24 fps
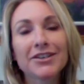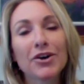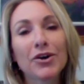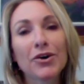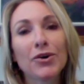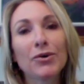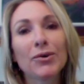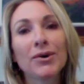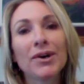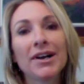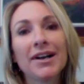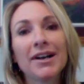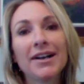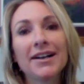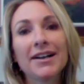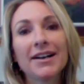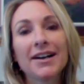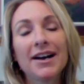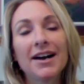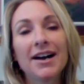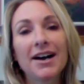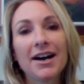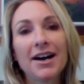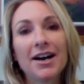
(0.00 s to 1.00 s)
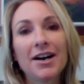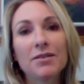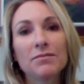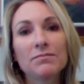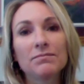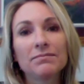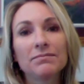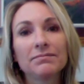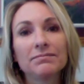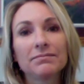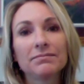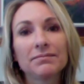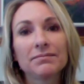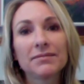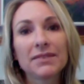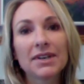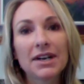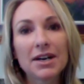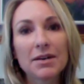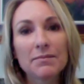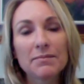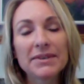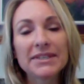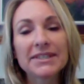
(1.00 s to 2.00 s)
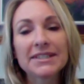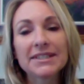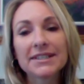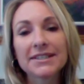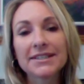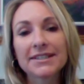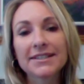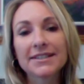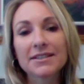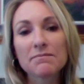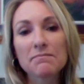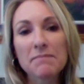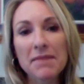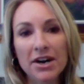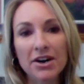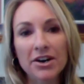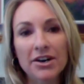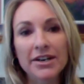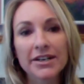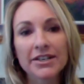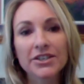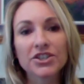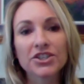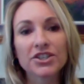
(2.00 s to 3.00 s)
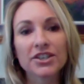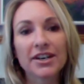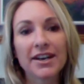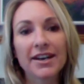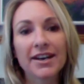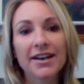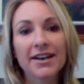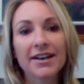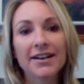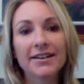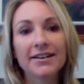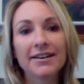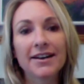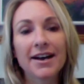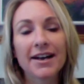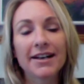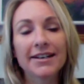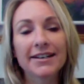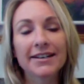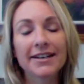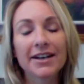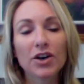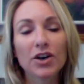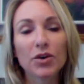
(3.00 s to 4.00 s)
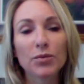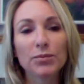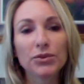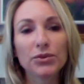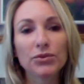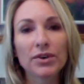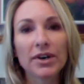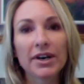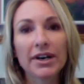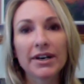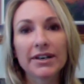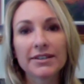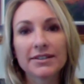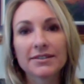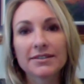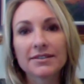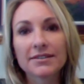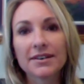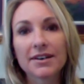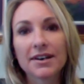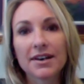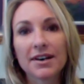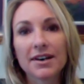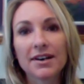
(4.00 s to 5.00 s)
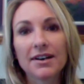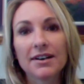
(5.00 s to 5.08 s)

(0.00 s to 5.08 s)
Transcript: So a business is a marriage, and I can help you guys